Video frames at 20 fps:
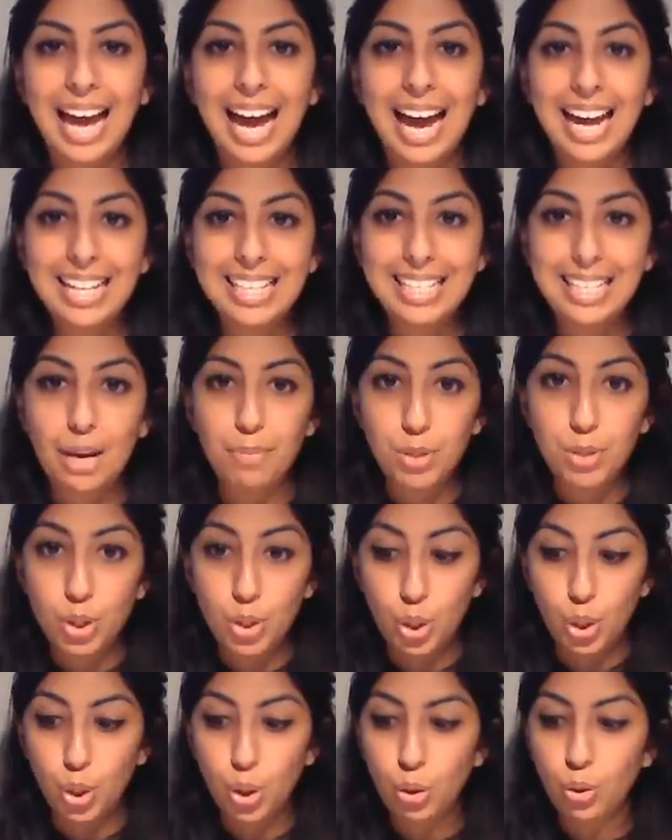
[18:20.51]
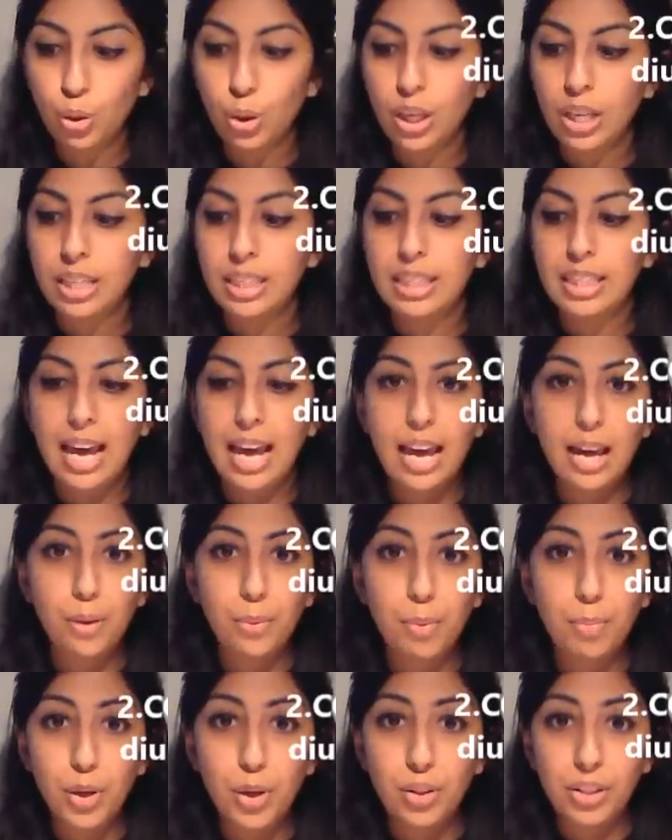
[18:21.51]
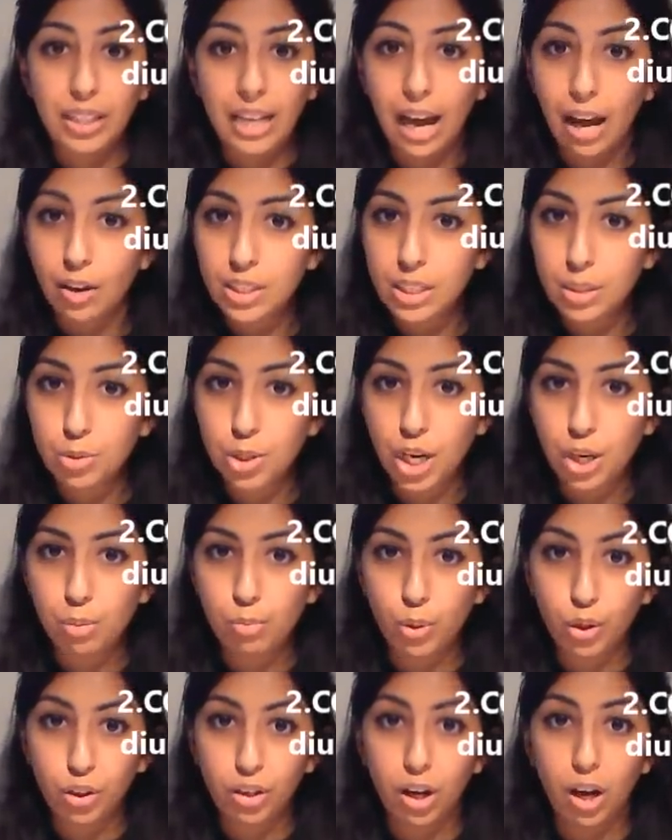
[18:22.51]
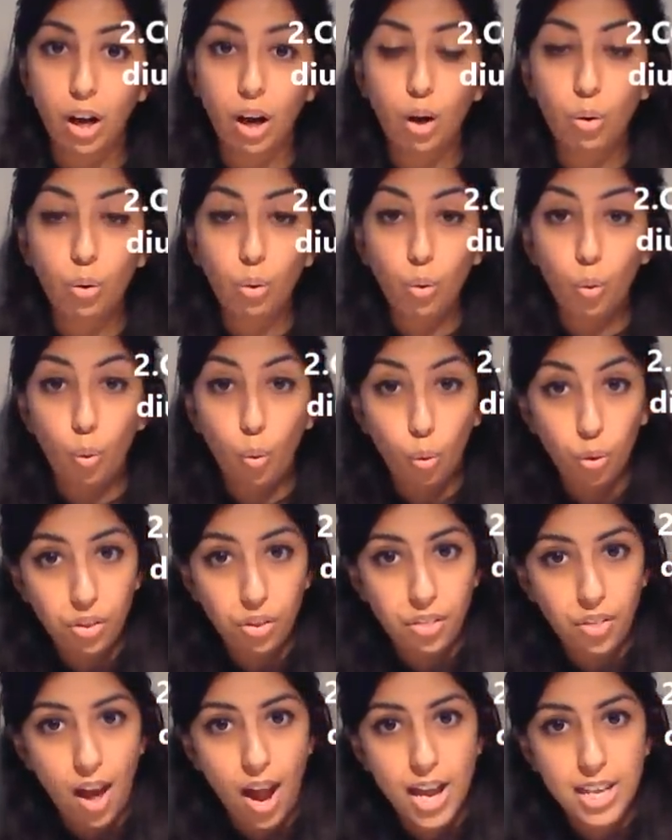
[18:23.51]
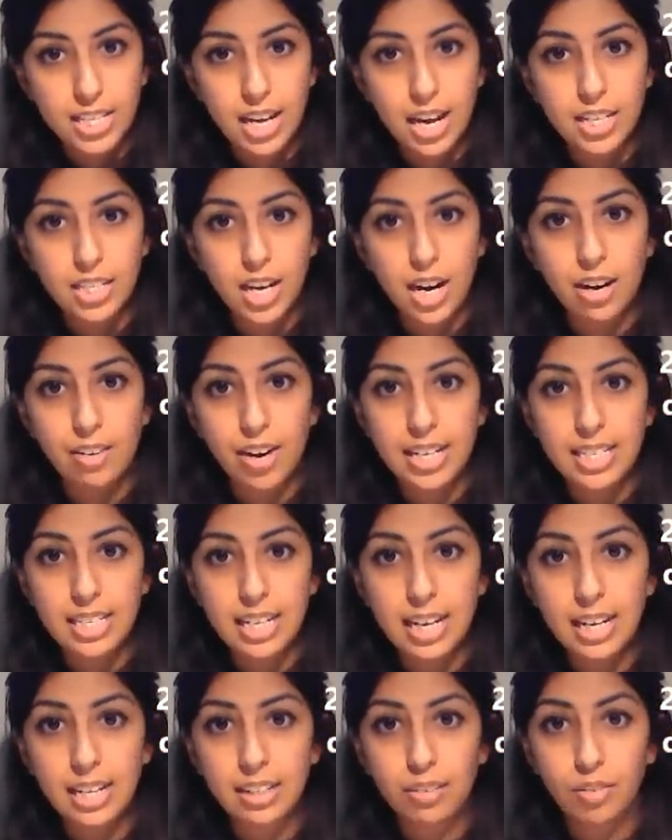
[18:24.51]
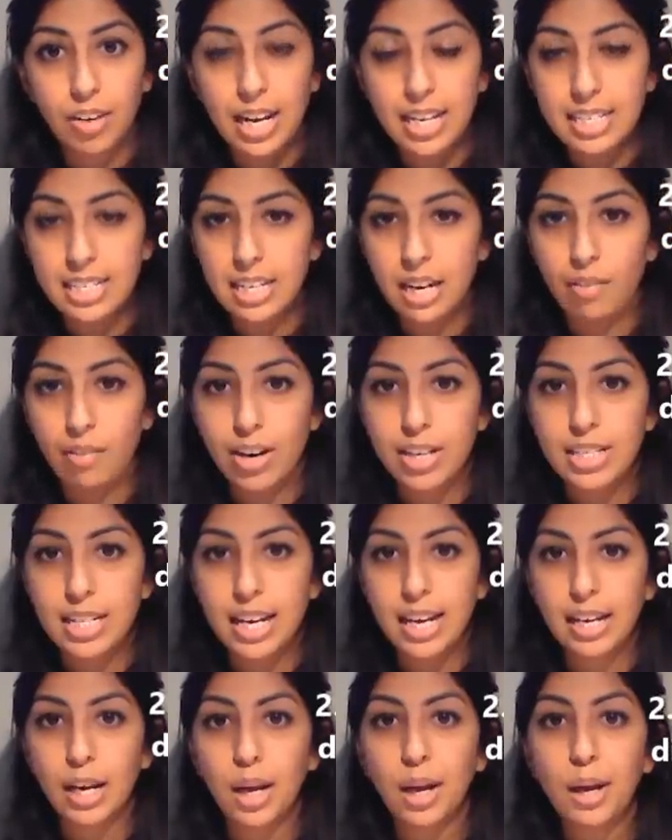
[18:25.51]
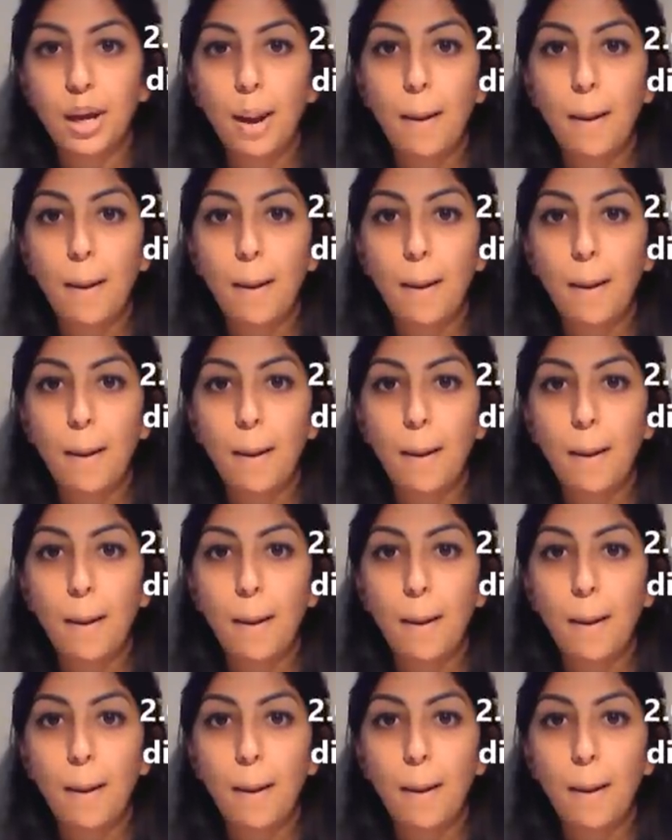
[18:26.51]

At step two, they would be on the calcium channel blocker or the thiazide diuretic, related diuretic,